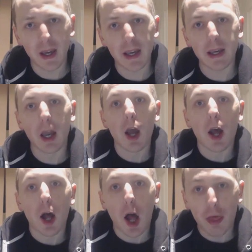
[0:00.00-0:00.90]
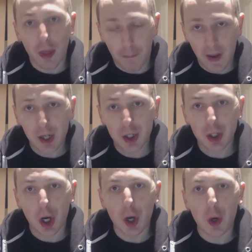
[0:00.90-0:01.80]
to be the Big
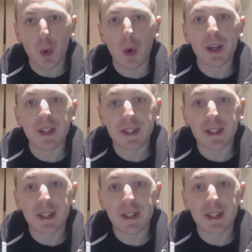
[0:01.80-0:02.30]
Show,